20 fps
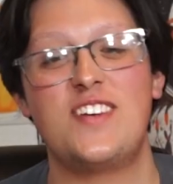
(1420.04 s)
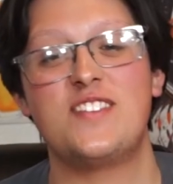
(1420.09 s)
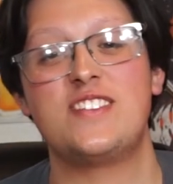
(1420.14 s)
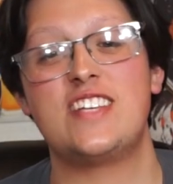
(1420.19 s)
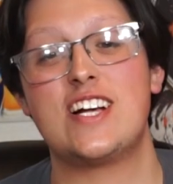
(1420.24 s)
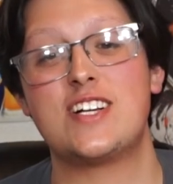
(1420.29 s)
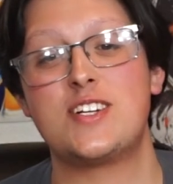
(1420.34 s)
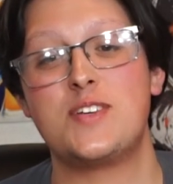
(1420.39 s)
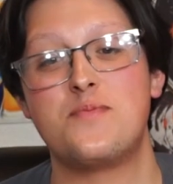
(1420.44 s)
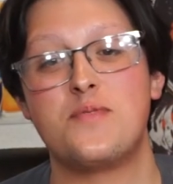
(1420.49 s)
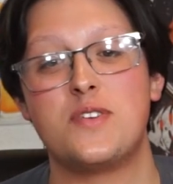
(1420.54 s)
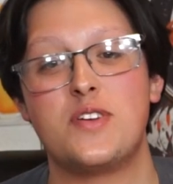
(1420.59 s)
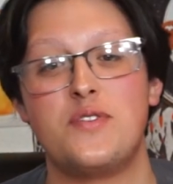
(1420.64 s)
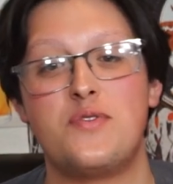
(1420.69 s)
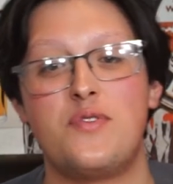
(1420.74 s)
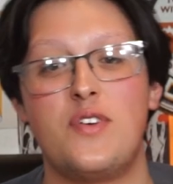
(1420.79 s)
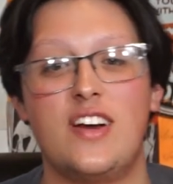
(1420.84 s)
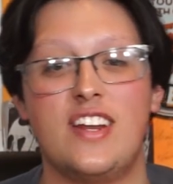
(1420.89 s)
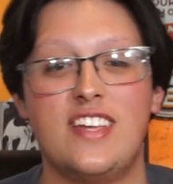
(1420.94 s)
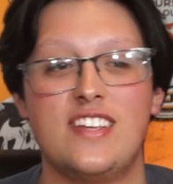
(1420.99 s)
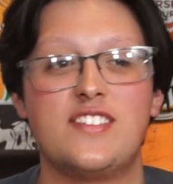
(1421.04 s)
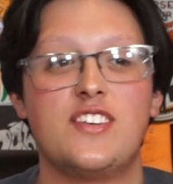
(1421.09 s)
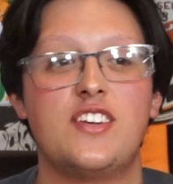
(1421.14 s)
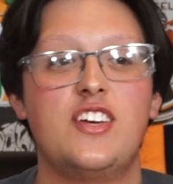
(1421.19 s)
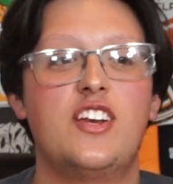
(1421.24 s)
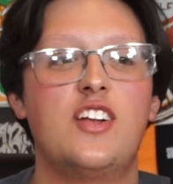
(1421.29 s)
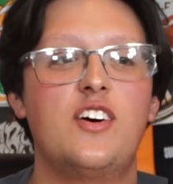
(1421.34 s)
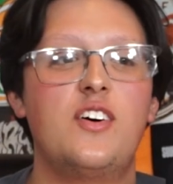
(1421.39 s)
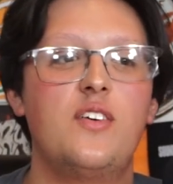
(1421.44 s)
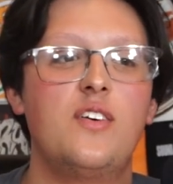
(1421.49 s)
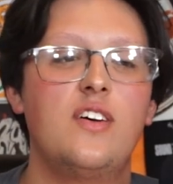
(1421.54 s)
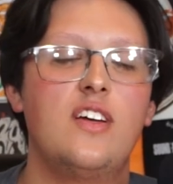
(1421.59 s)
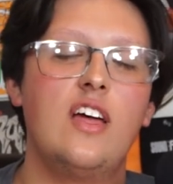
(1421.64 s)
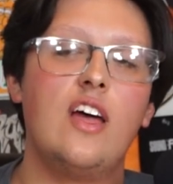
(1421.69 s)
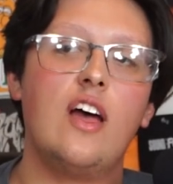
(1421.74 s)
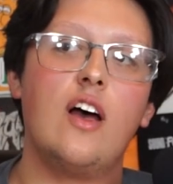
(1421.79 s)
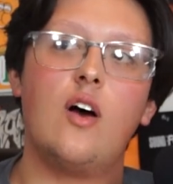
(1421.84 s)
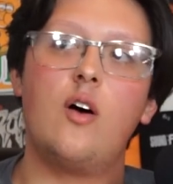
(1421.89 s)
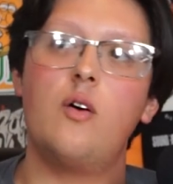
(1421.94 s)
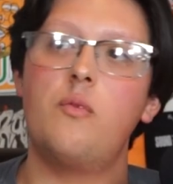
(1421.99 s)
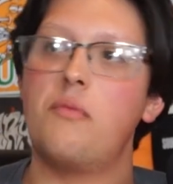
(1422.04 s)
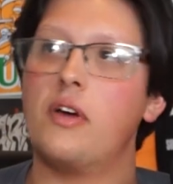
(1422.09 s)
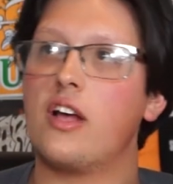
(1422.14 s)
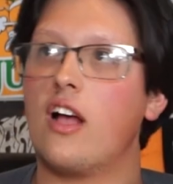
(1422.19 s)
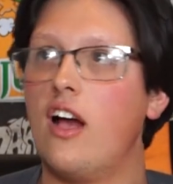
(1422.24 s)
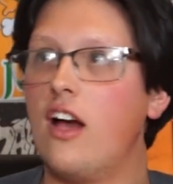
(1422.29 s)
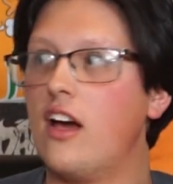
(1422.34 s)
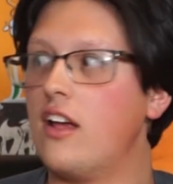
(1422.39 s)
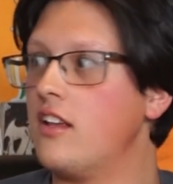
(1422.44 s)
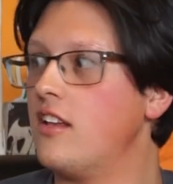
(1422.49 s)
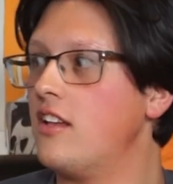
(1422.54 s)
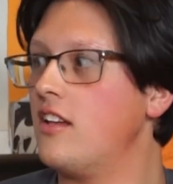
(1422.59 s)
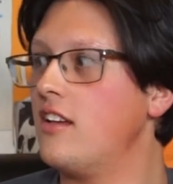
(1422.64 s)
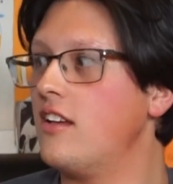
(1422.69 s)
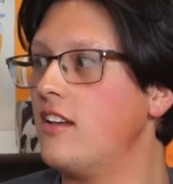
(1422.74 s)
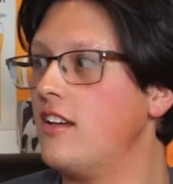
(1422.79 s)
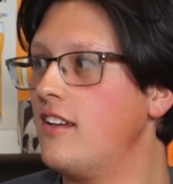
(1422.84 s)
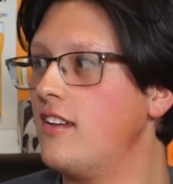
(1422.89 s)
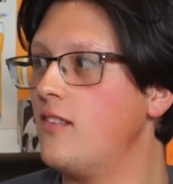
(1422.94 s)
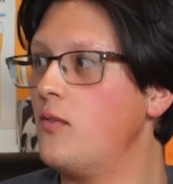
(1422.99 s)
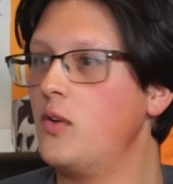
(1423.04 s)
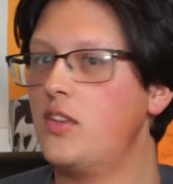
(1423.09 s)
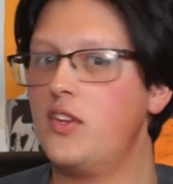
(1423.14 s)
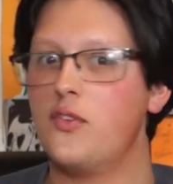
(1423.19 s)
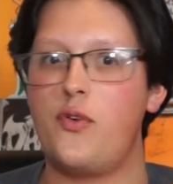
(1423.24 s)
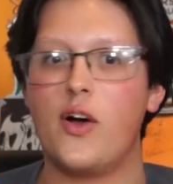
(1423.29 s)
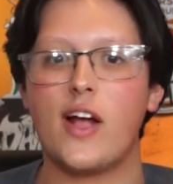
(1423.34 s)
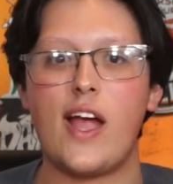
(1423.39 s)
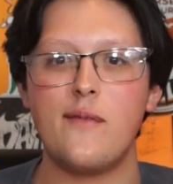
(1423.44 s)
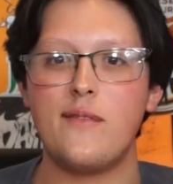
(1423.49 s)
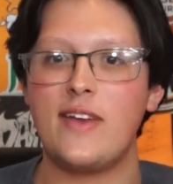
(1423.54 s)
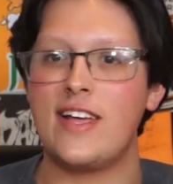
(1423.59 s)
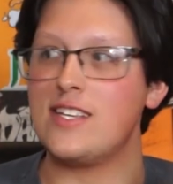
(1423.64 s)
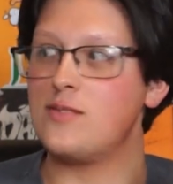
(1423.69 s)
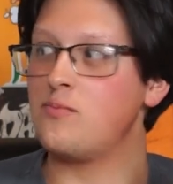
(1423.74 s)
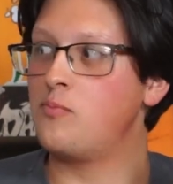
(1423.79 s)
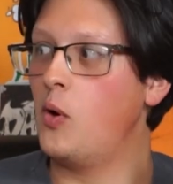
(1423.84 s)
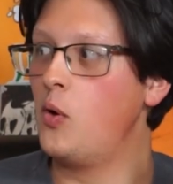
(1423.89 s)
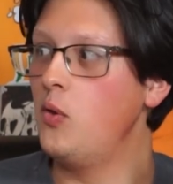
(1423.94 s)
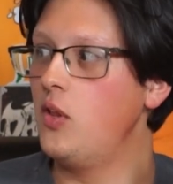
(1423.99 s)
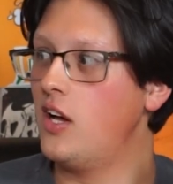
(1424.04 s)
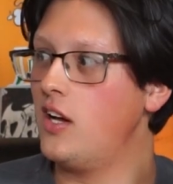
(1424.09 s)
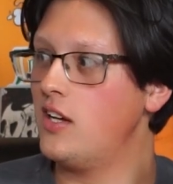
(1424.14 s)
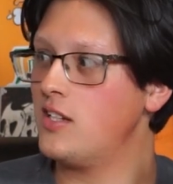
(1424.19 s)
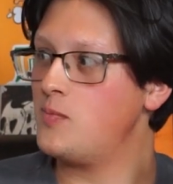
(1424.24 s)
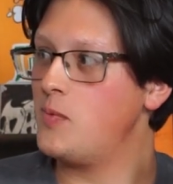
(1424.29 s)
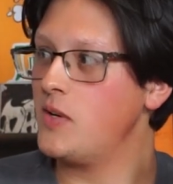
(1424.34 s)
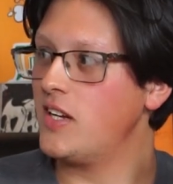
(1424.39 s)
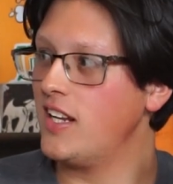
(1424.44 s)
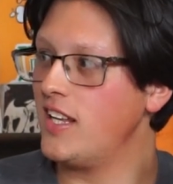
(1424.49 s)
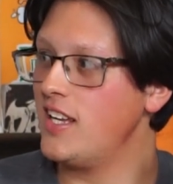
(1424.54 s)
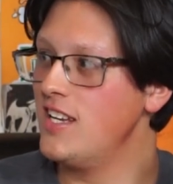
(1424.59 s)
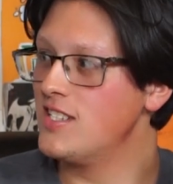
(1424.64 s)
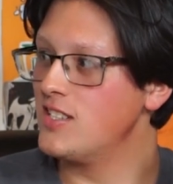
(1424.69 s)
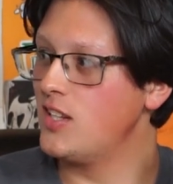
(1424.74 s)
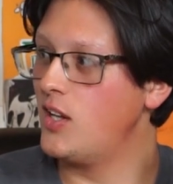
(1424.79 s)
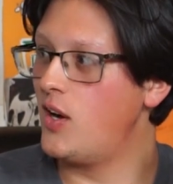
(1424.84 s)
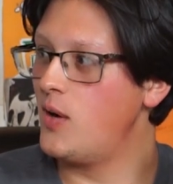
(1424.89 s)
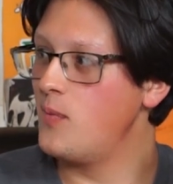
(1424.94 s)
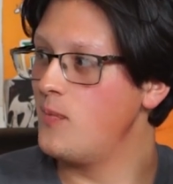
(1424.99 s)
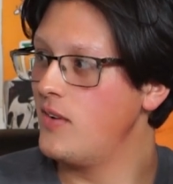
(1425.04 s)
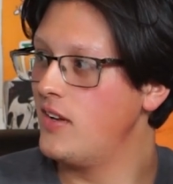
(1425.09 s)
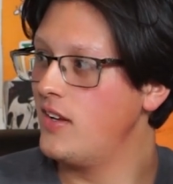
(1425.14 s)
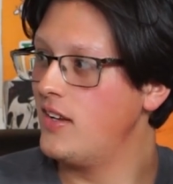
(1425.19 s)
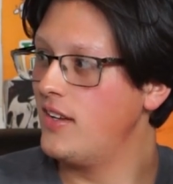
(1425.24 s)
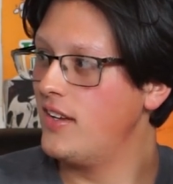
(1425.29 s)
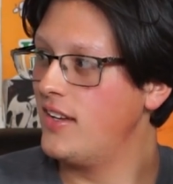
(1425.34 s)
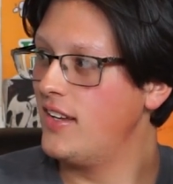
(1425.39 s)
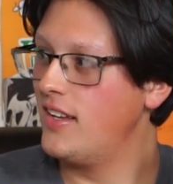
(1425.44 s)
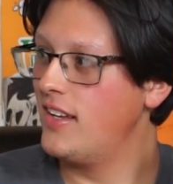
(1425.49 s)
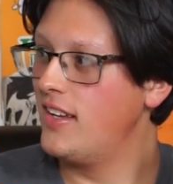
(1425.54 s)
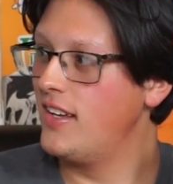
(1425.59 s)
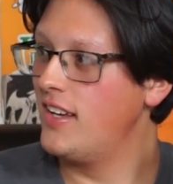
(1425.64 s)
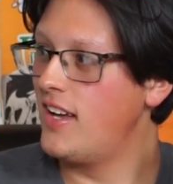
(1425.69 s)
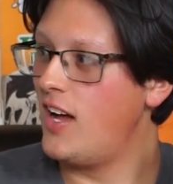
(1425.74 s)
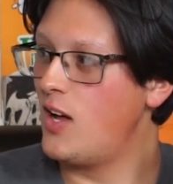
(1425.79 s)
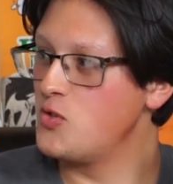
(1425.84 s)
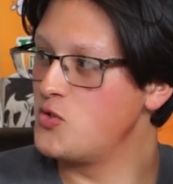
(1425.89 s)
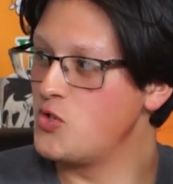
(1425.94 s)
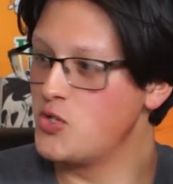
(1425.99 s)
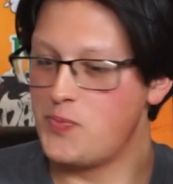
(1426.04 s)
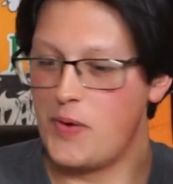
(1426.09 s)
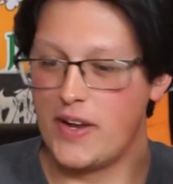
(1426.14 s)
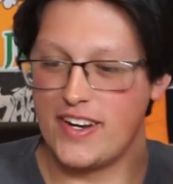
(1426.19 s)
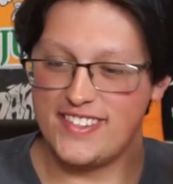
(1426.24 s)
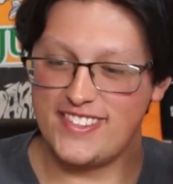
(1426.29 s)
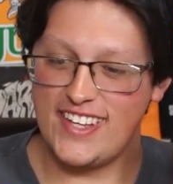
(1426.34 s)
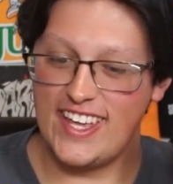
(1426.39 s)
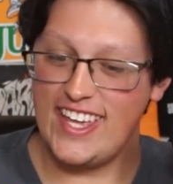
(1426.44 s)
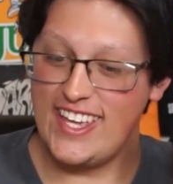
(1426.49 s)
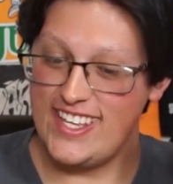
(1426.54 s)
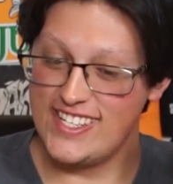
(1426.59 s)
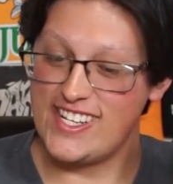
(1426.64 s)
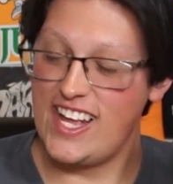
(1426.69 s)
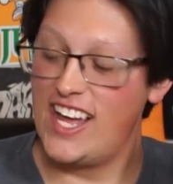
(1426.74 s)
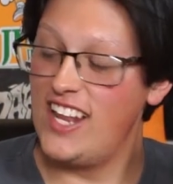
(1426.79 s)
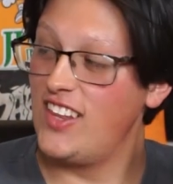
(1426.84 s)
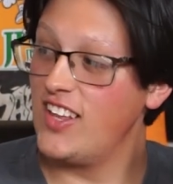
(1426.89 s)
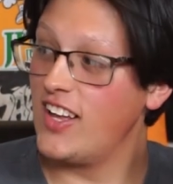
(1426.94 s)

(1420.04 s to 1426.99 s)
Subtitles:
is actually pretty funny. So, you know, oh my god, what the fuck happened to Hezbollah? Speaking of Islam, I was just about to say he's kind of like